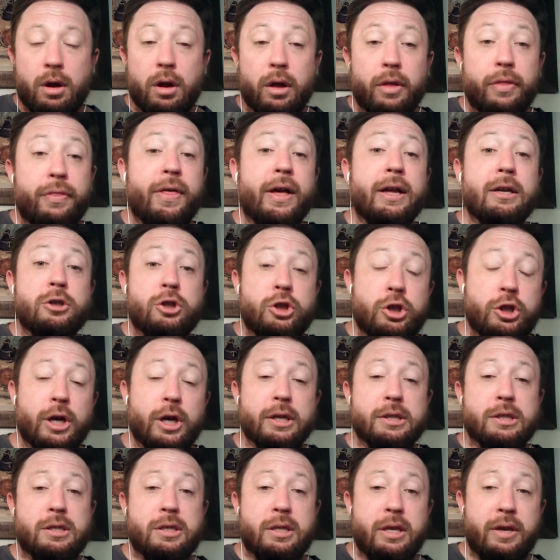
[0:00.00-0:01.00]
than
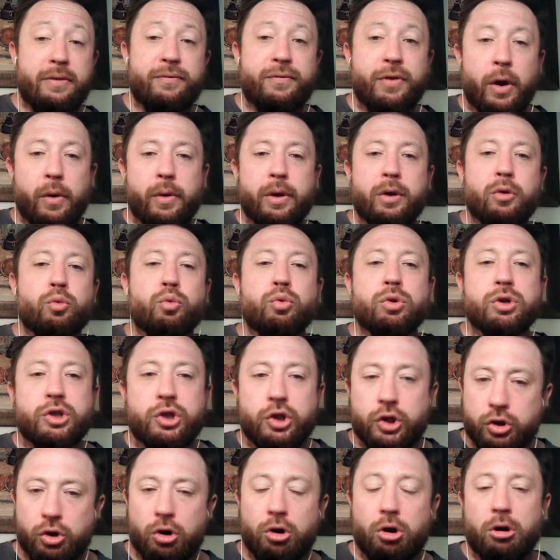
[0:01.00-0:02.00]
just the very
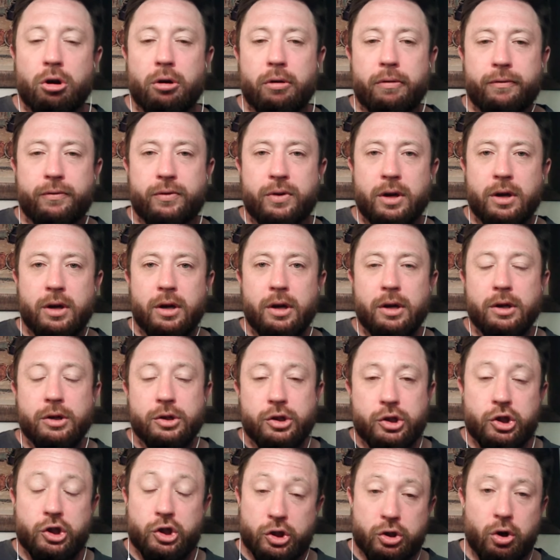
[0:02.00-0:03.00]
reserved
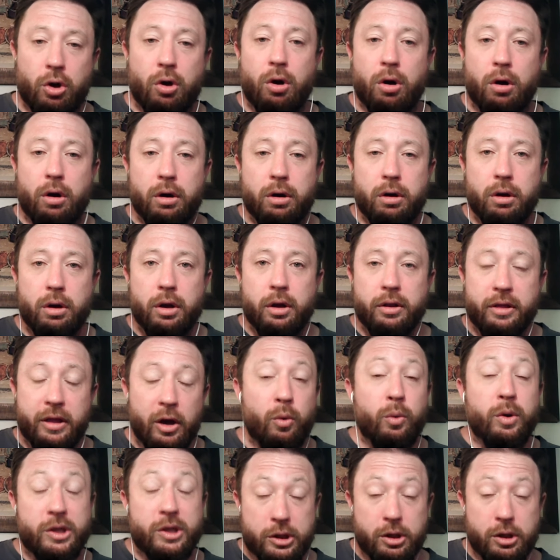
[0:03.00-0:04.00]
start that
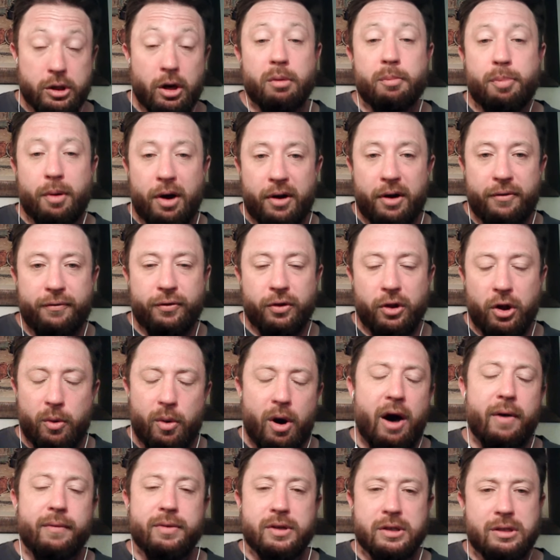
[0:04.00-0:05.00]
we saw in Buffalo,
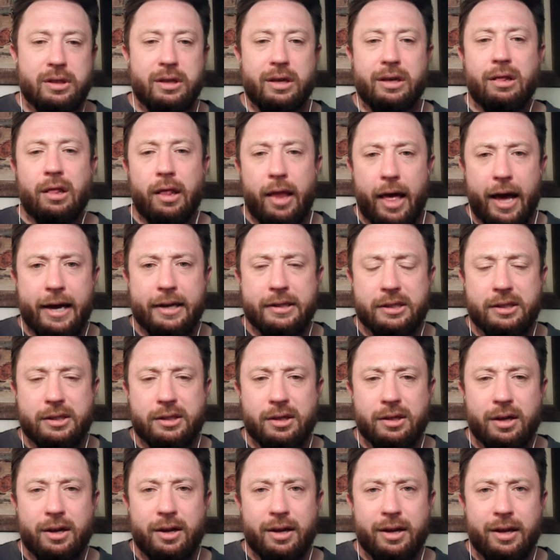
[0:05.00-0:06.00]
obviously
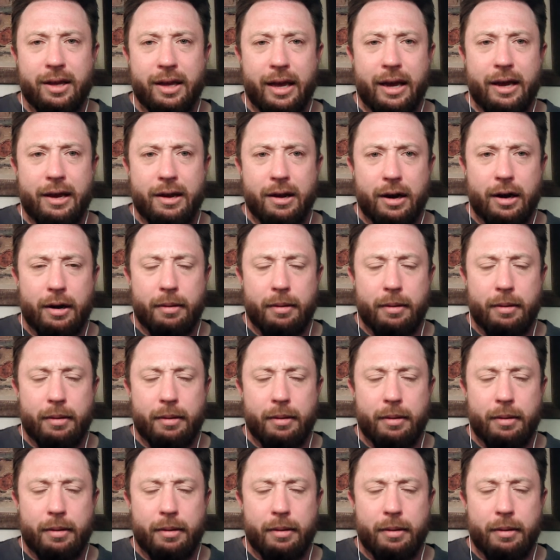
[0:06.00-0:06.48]
less in